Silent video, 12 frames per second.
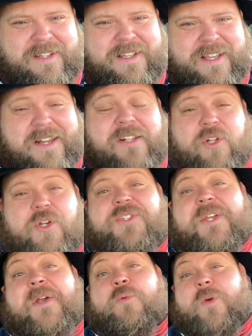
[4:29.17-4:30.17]
And it looks
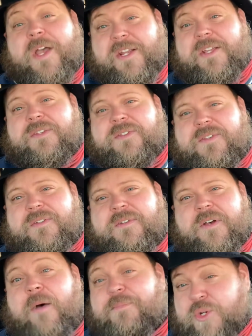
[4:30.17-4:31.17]
like Rennie's
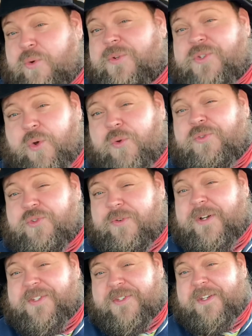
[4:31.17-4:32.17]
up to his old
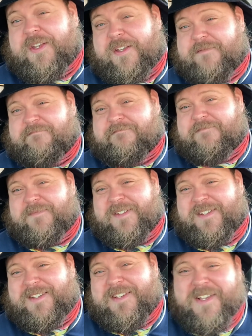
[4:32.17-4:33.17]
tricks again.
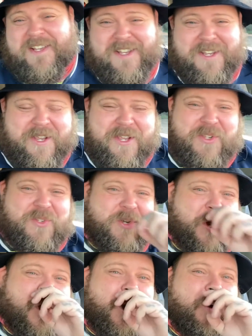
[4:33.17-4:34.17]

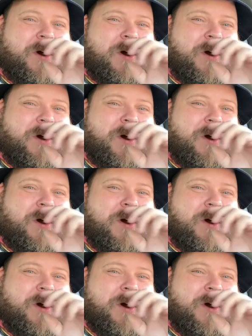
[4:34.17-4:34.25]
So,